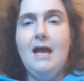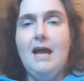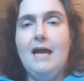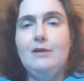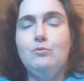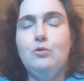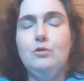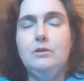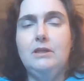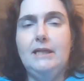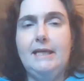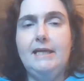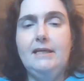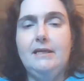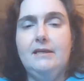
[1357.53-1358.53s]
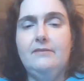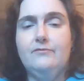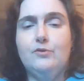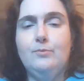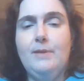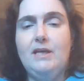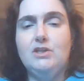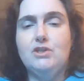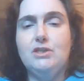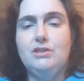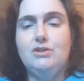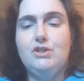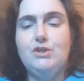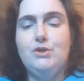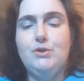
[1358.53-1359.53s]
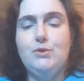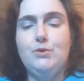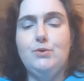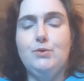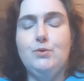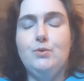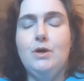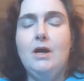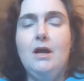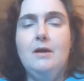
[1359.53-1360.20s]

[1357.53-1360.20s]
I will link information to